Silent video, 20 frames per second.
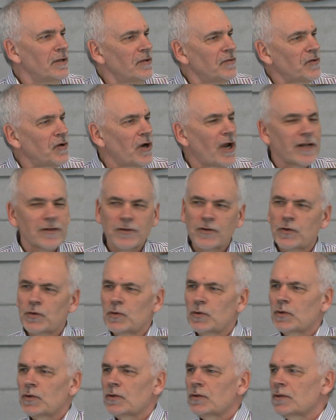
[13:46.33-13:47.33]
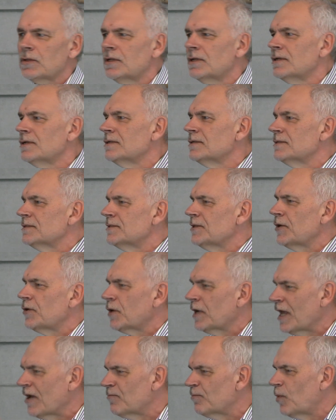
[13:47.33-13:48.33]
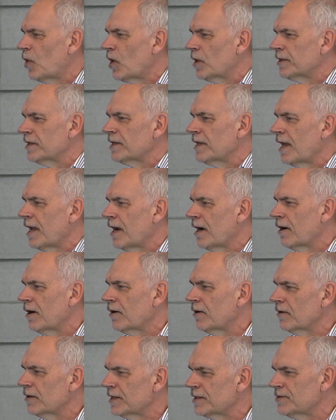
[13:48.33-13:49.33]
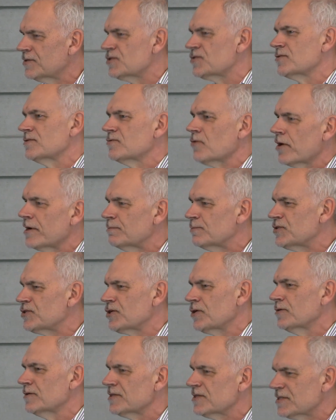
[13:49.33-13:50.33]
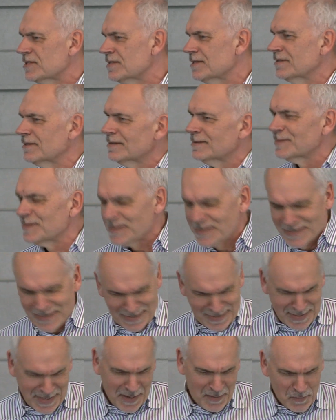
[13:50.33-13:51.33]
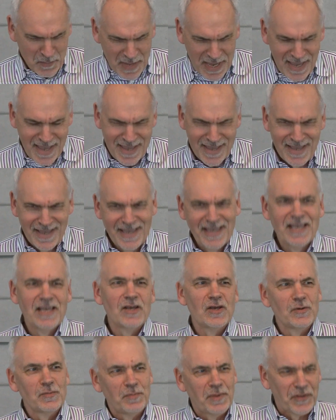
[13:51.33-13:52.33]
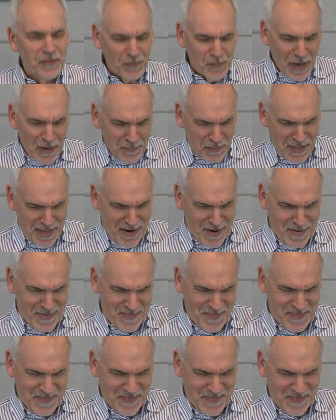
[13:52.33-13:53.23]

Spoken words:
They're not cool, they don't have balding hair and striped shirts like me, but they're out there.